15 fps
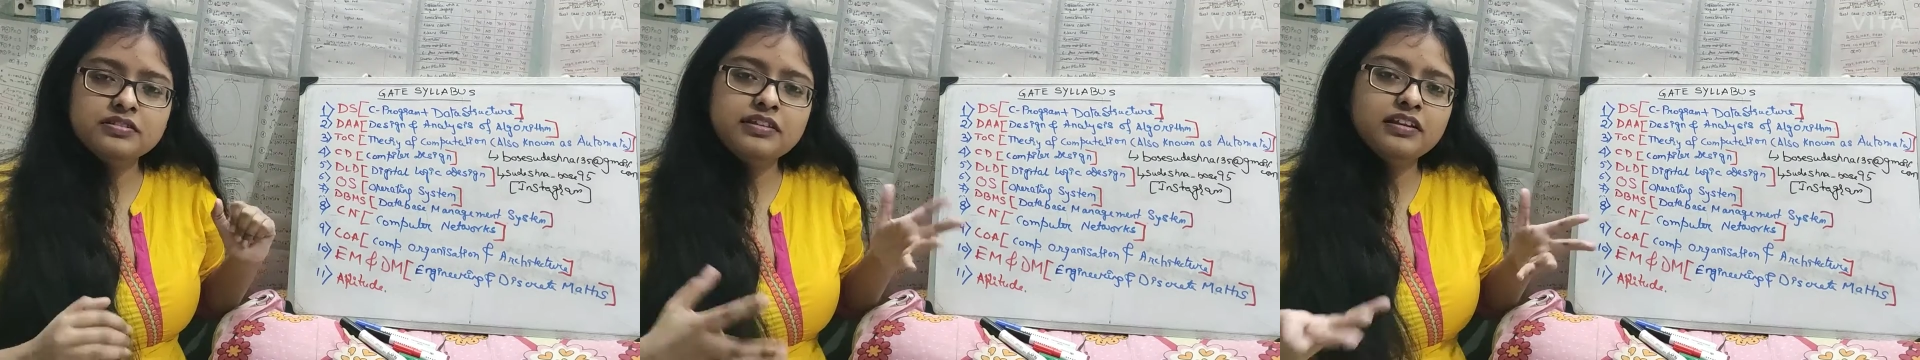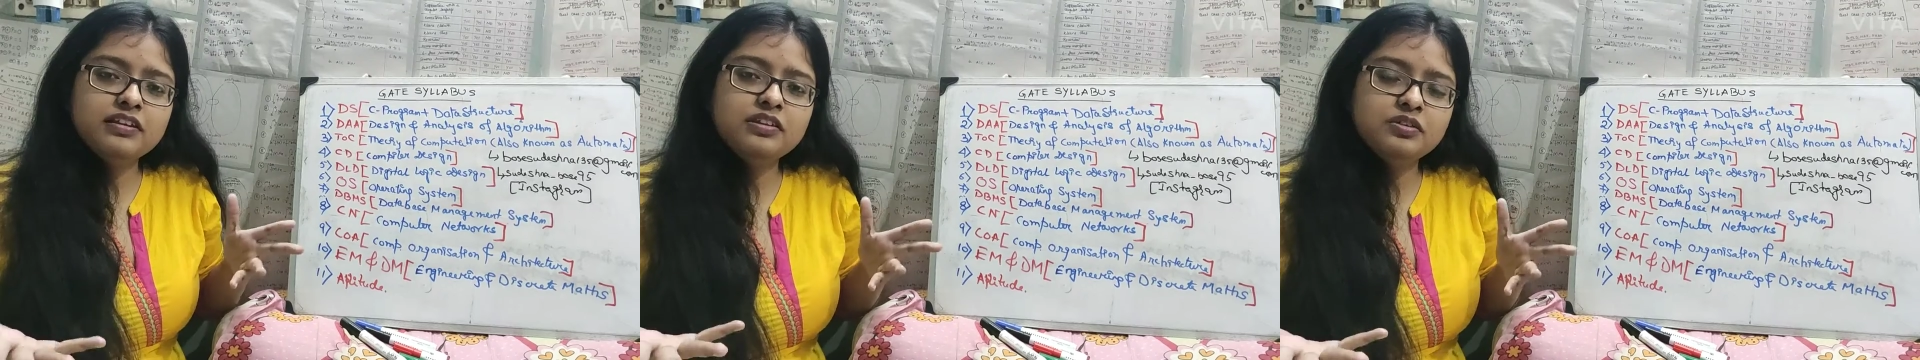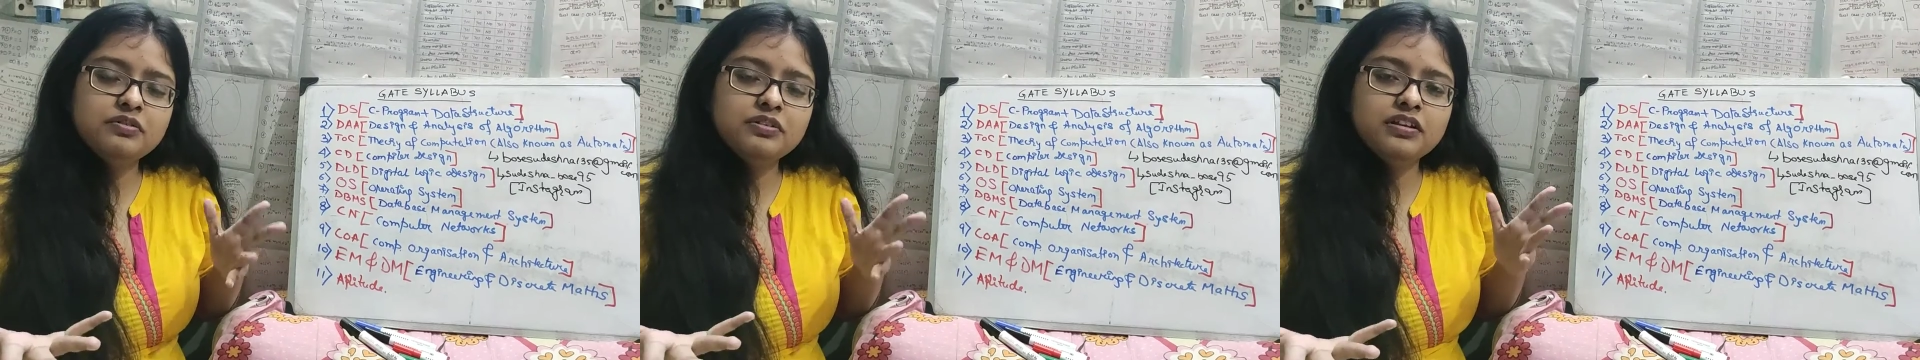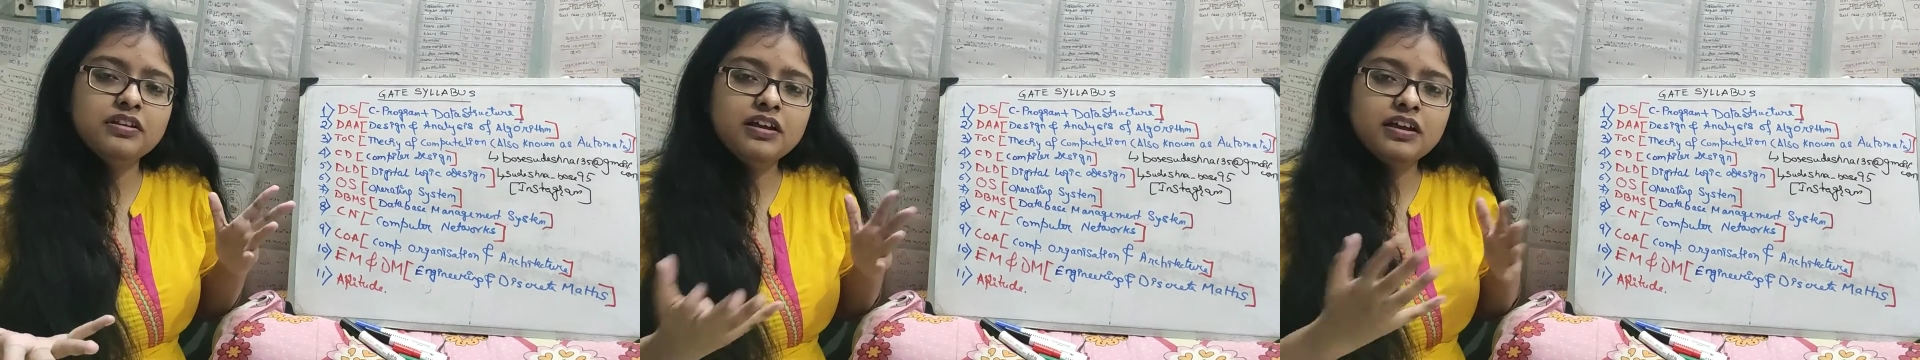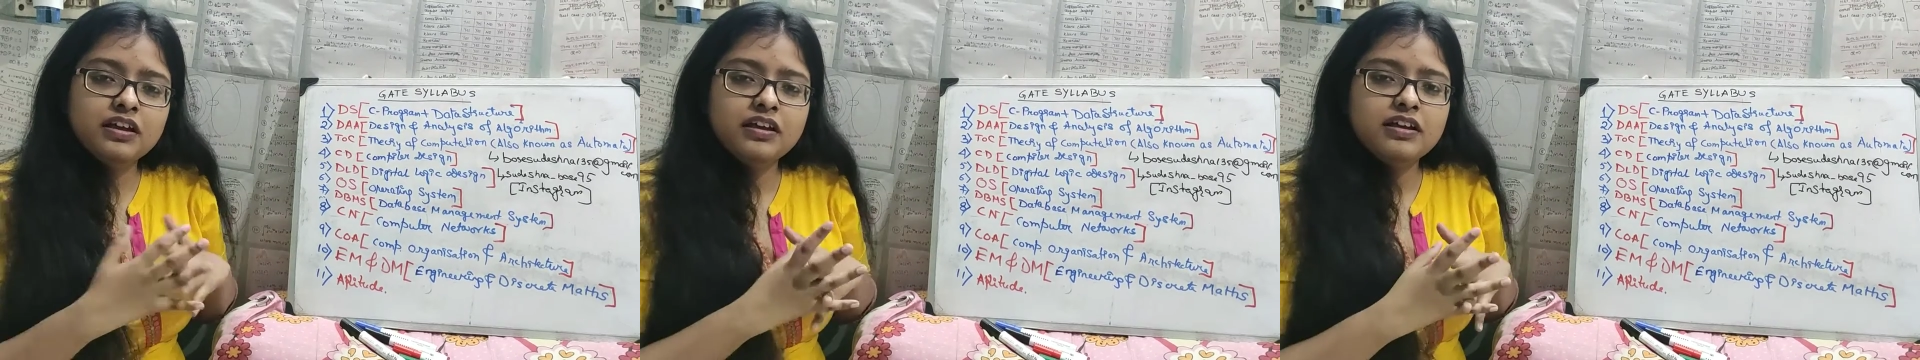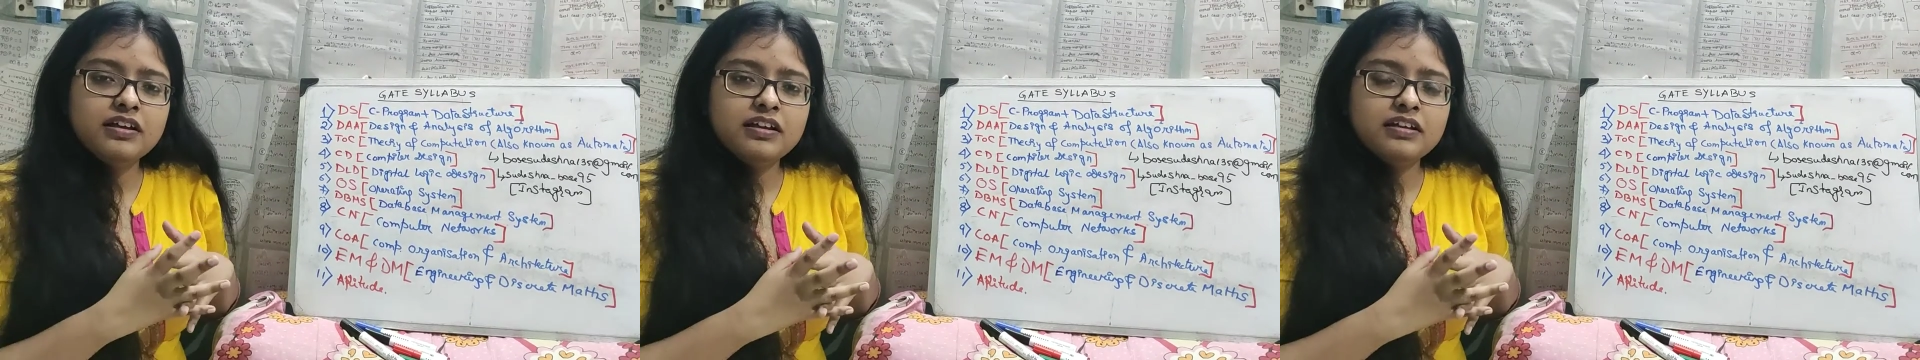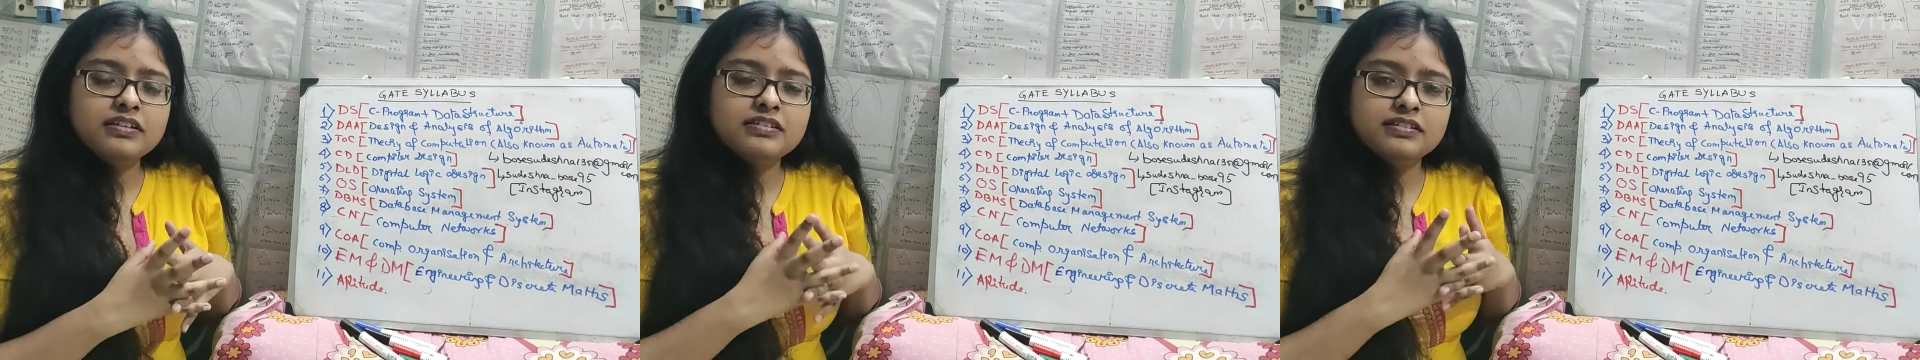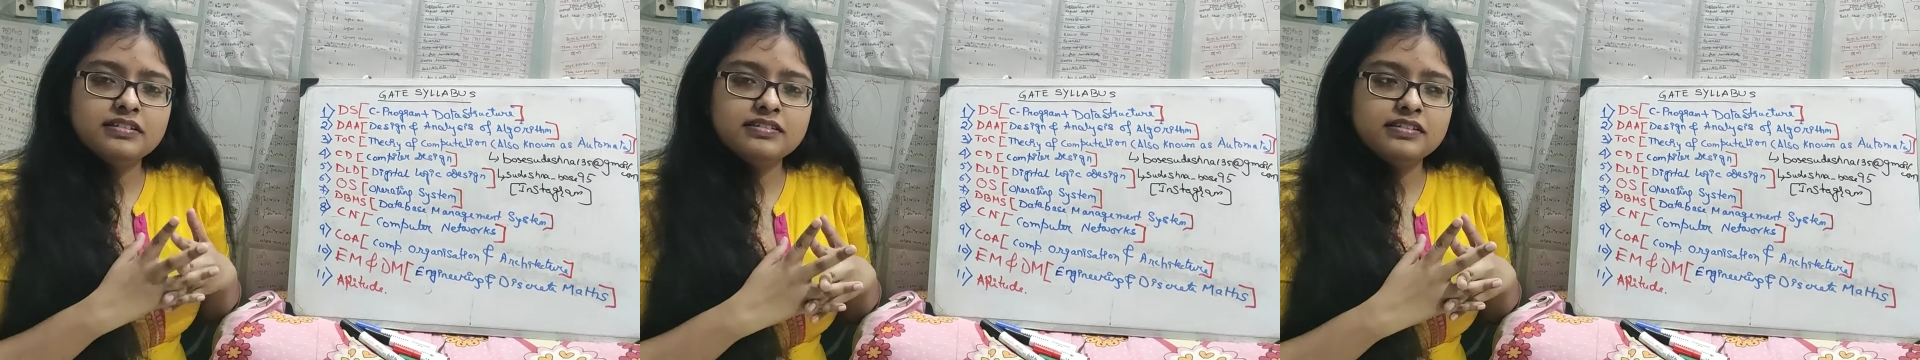then you will
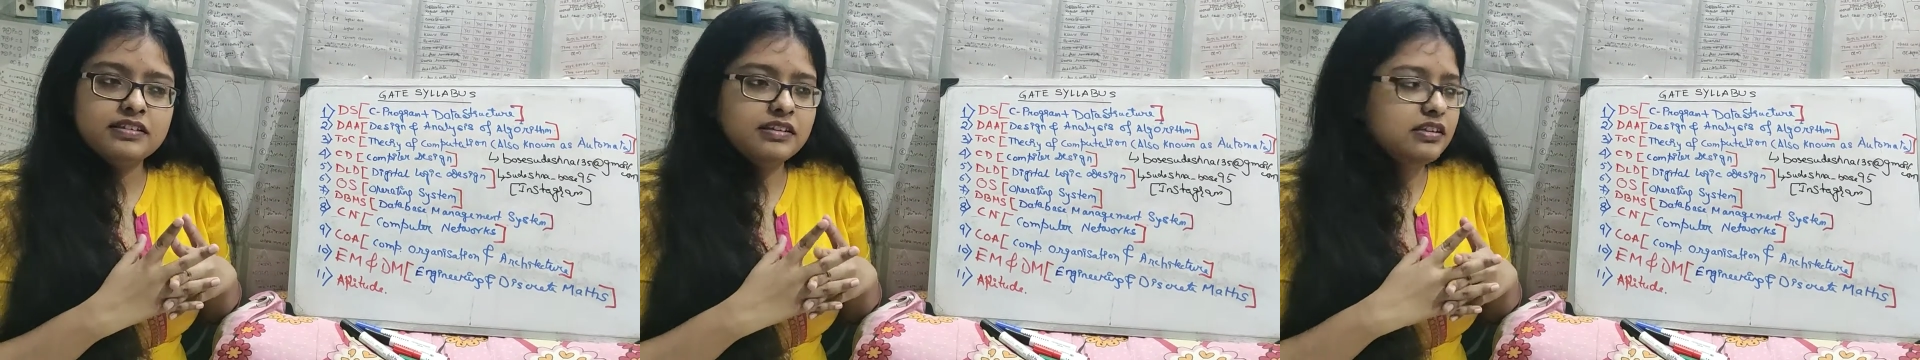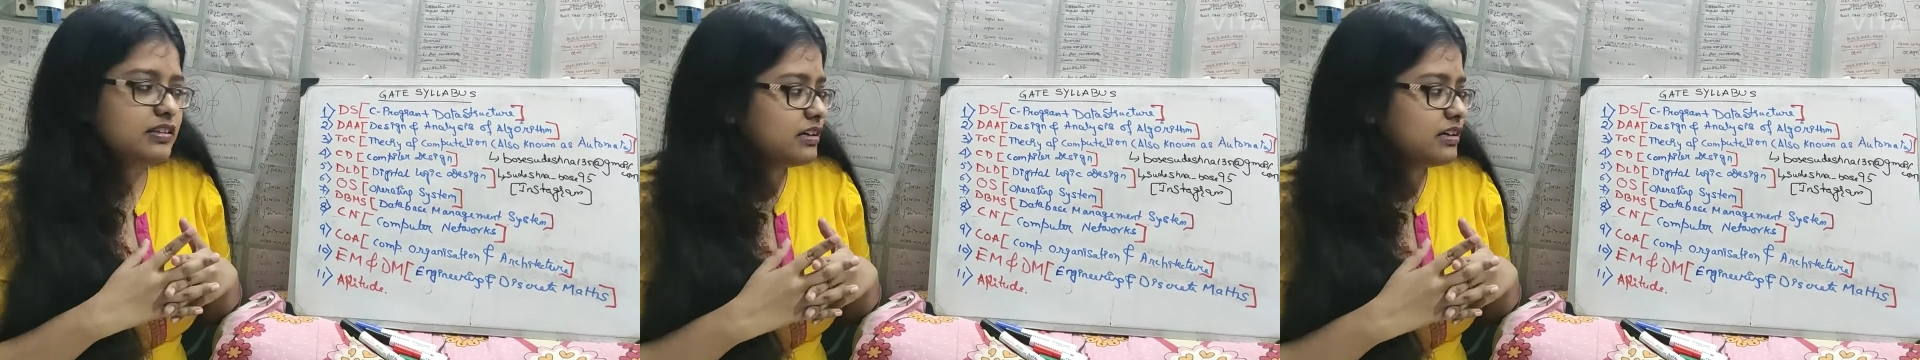see